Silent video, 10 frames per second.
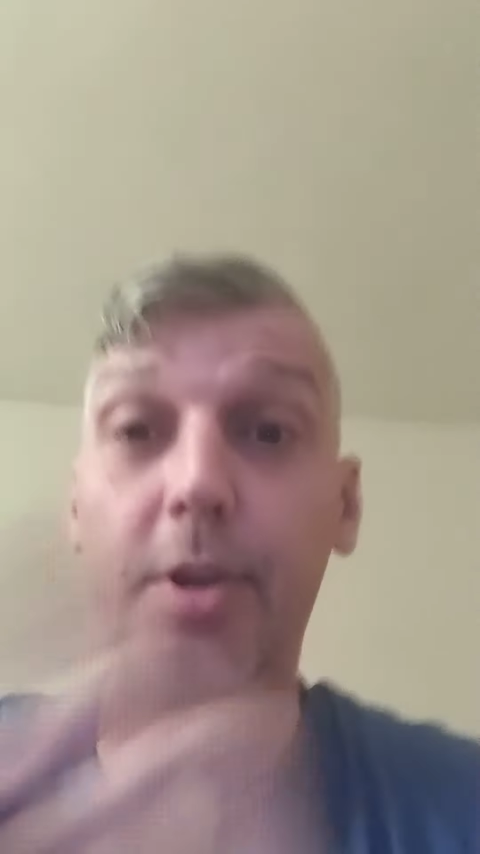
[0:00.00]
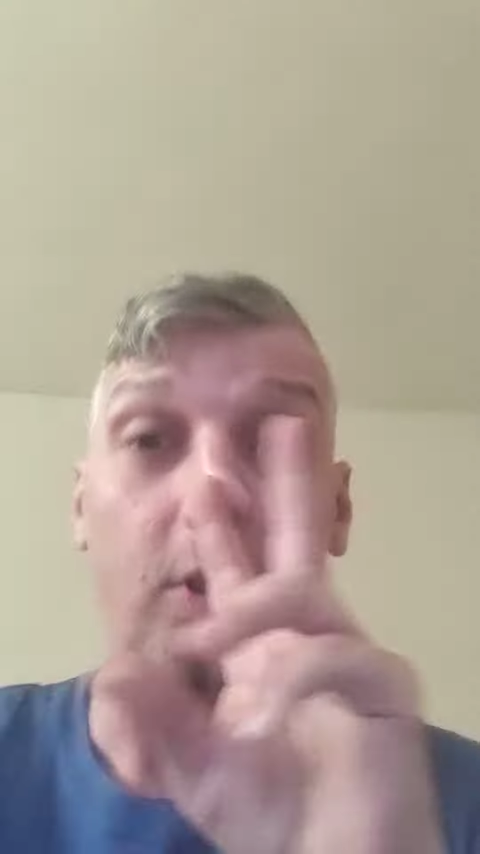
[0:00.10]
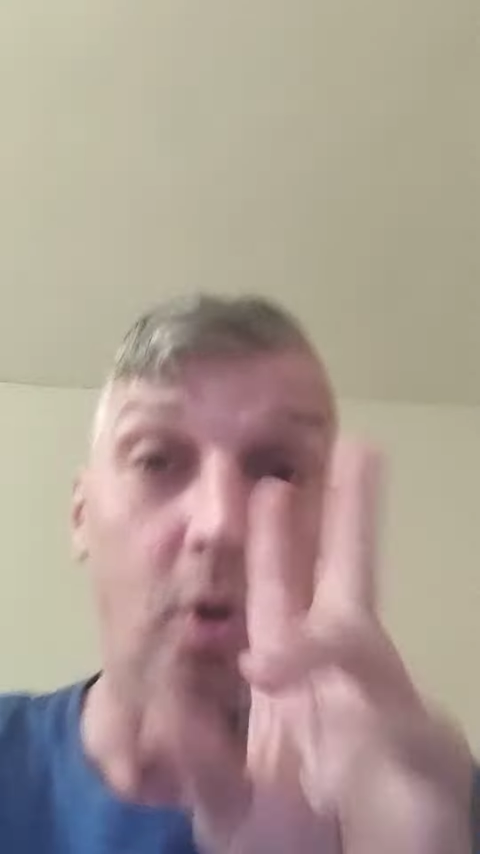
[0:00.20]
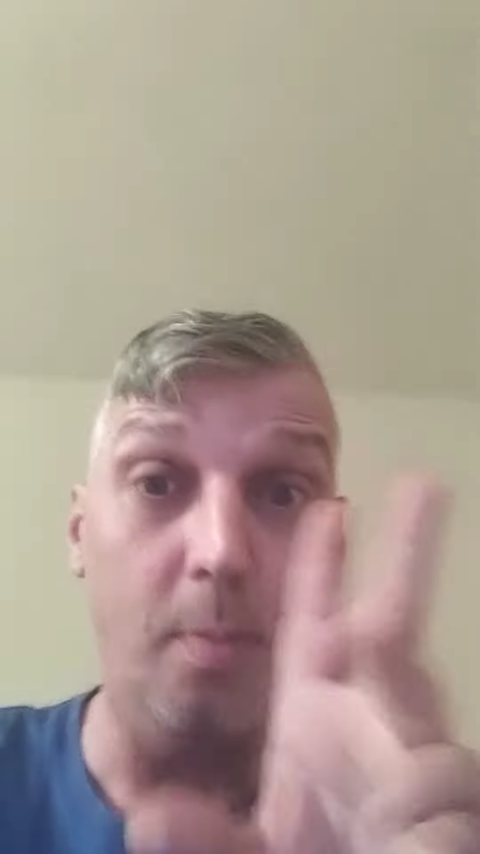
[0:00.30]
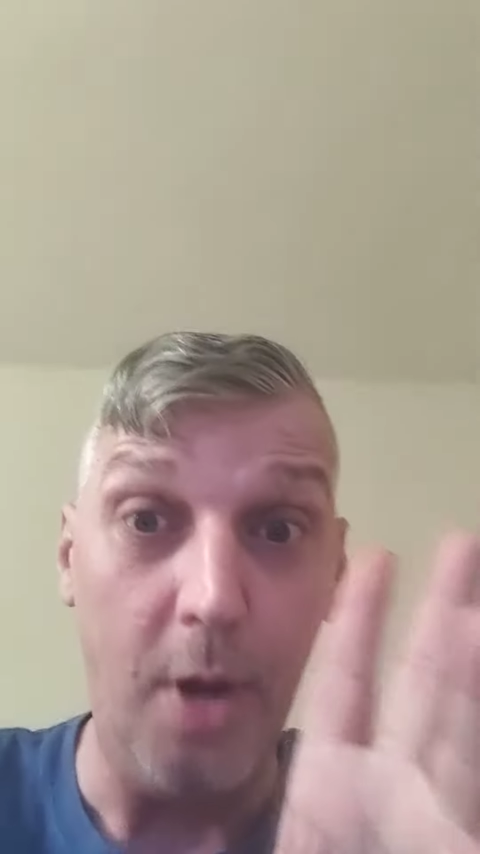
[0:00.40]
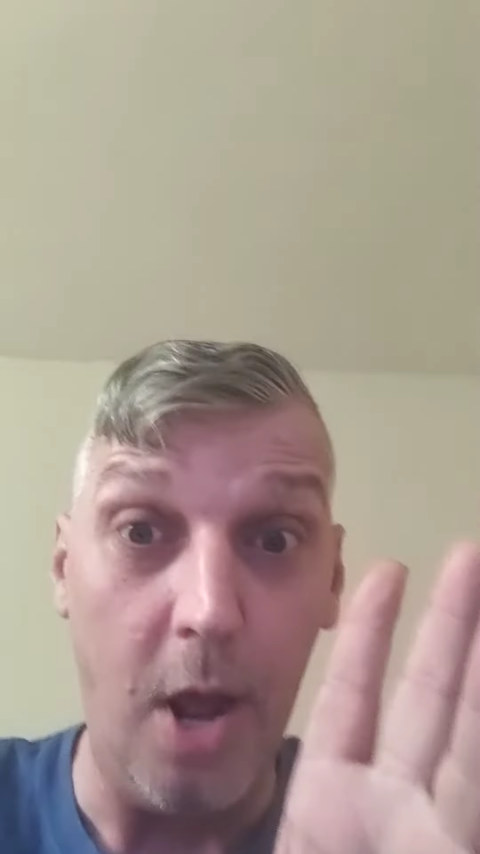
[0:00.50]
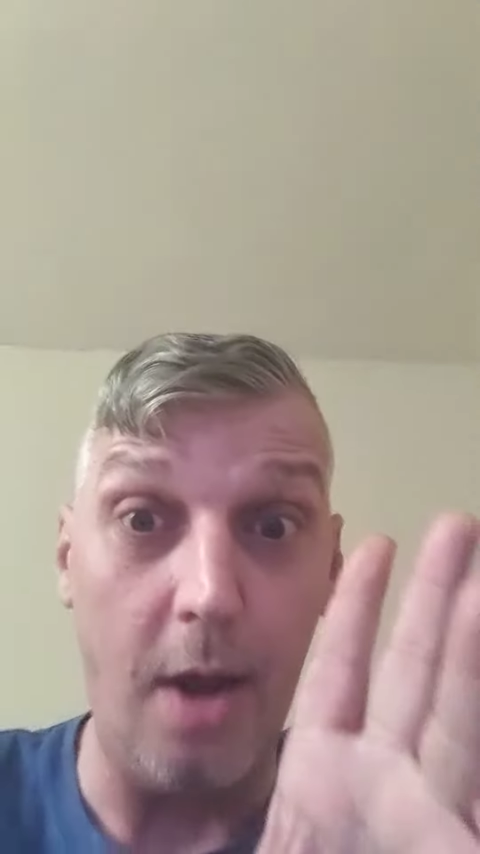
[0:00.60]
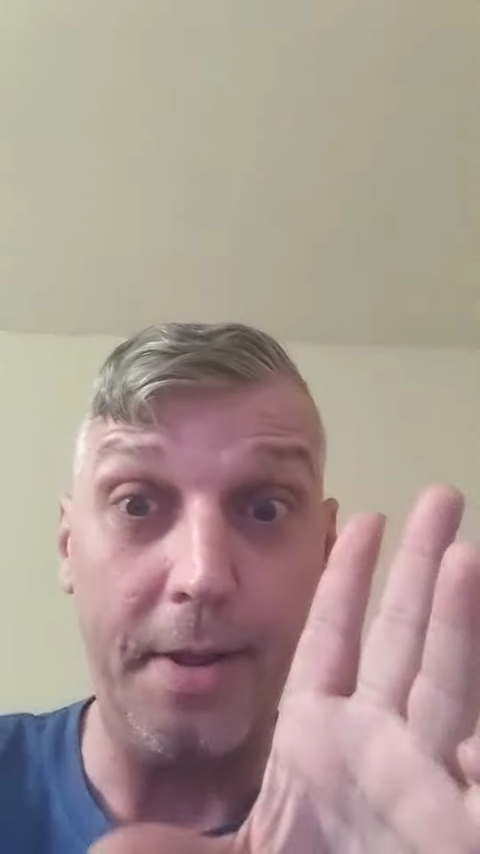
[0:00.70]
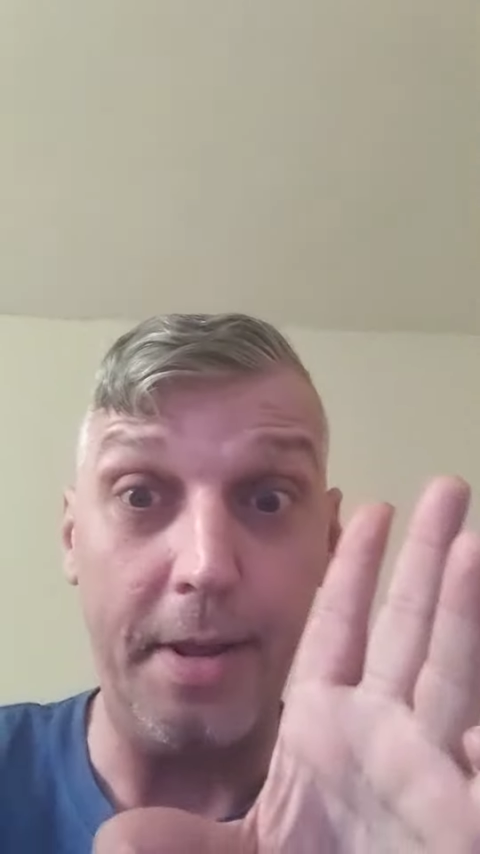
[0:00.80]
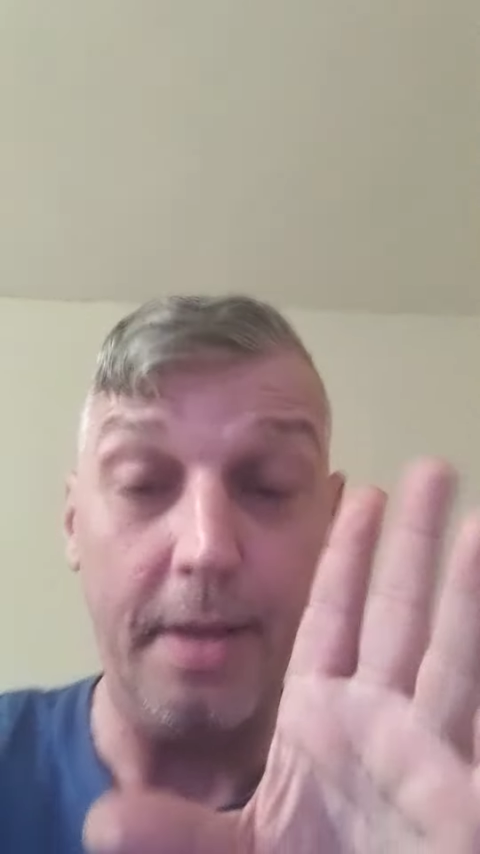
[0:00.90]
the
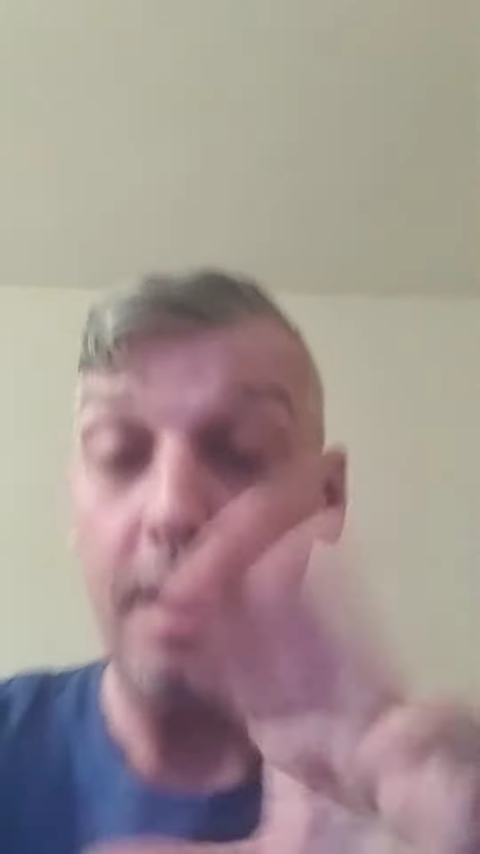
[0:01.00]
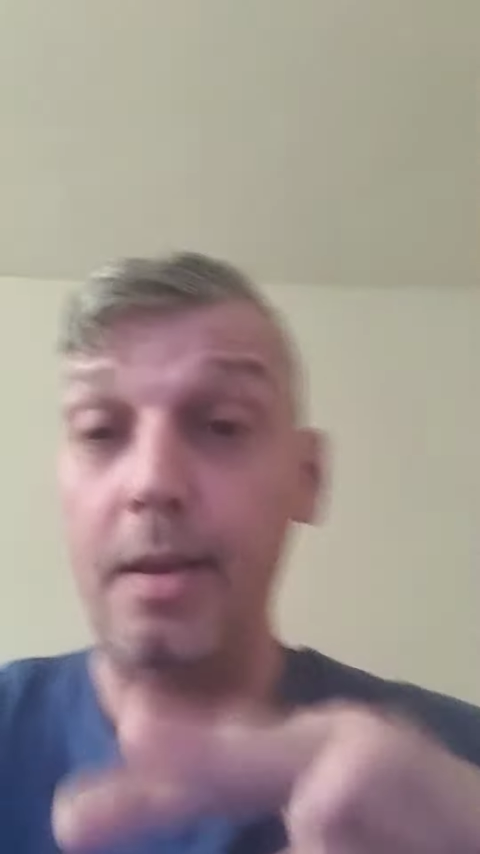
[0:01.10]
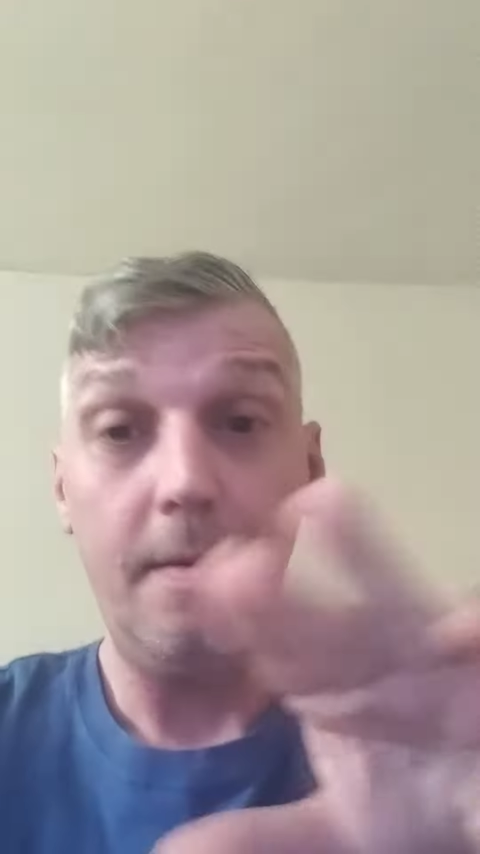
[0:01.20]
Illuminati